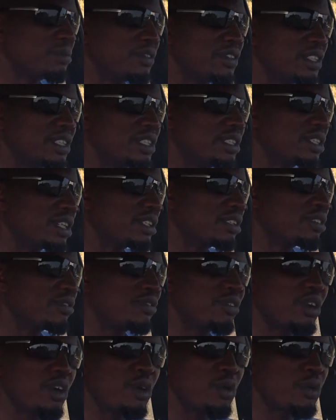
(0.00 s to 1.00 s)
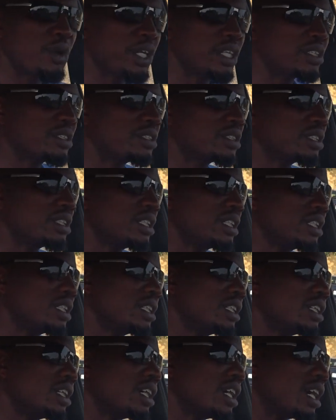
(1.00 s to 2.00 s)
bleeding on the four ways,
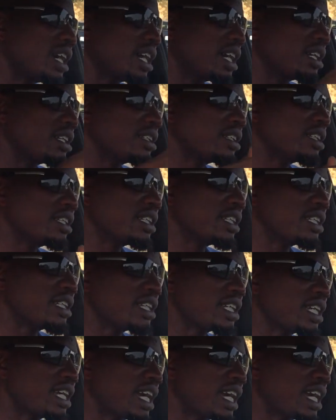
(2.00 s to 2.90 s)
the